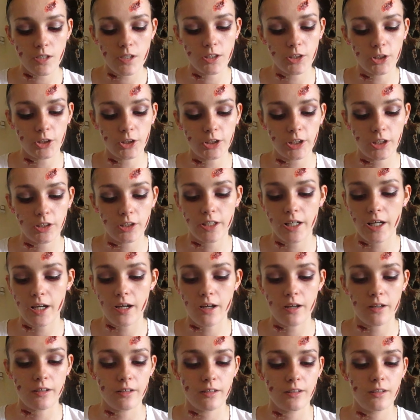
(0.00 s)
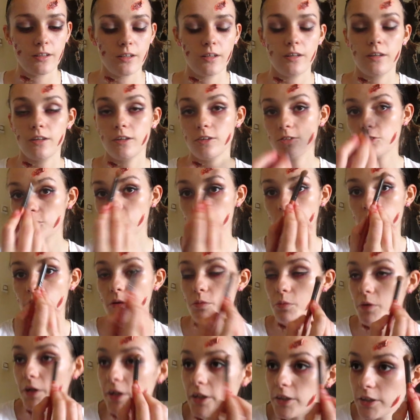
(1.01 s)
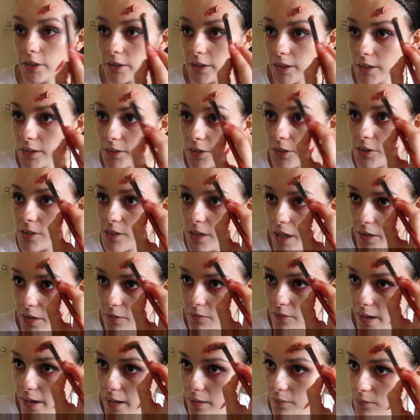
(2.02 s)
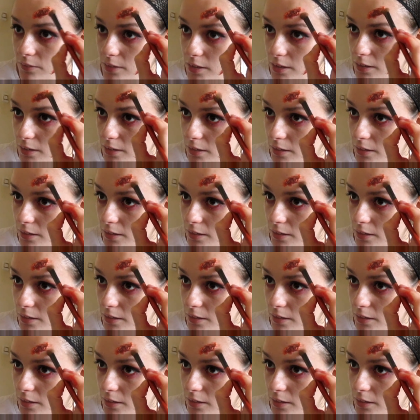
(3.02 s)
Just on a fluffy brush and just go around